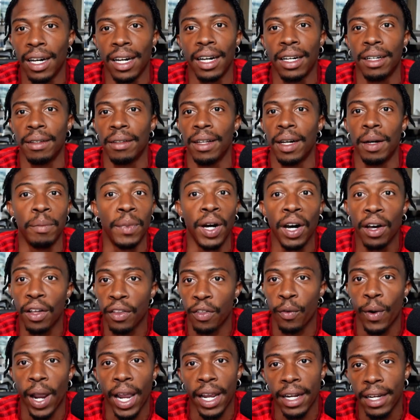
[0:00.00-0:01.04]
a month
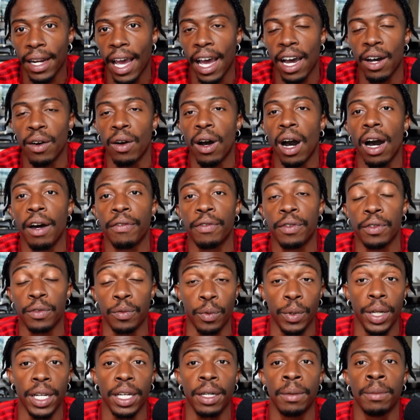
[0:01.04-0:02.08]
right now off of
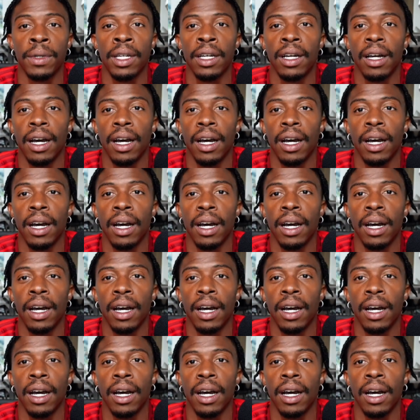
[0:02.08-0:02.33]
RIP,